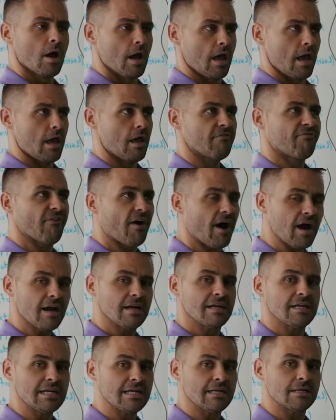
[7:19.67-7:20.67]
If I
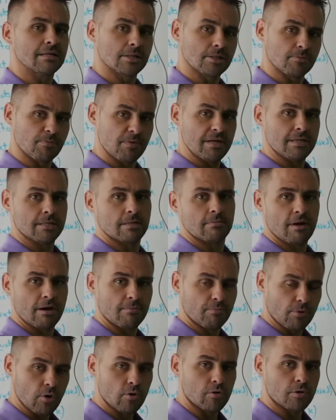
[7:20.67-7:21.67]
need to speak to my
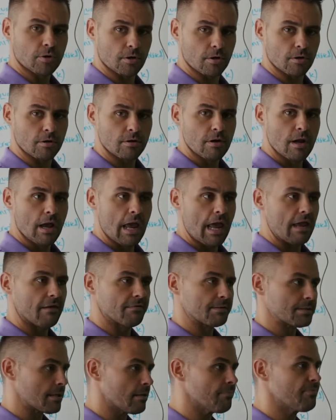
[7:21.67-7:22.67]
broker, if
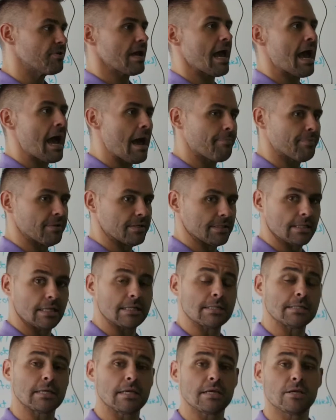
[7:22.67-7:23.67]
something happens, let's
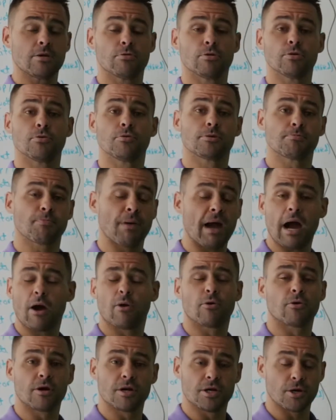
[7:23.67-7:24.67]
say you lose
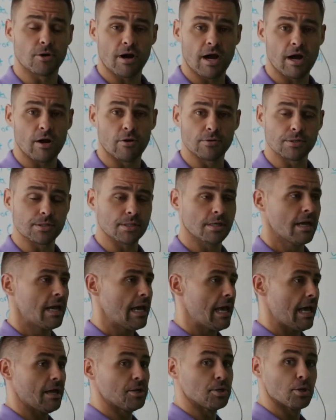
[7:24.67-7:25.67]
power in your house
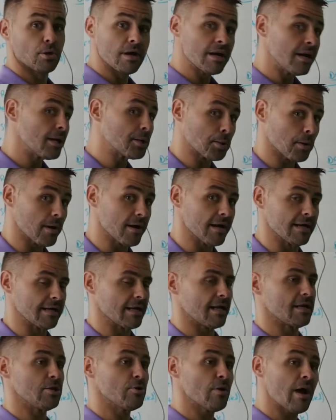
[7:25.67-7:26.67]
and you're in a trade
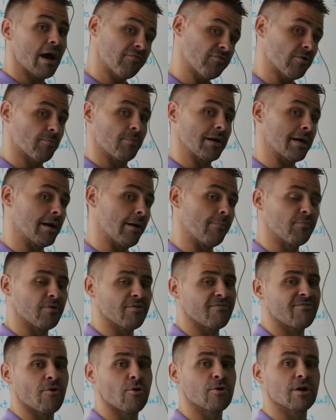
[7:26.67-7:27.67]
and you have to pick up the
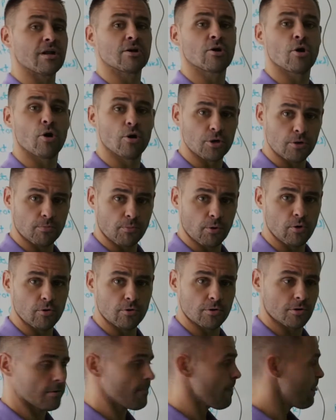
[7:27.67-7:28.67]
phone and call your broker.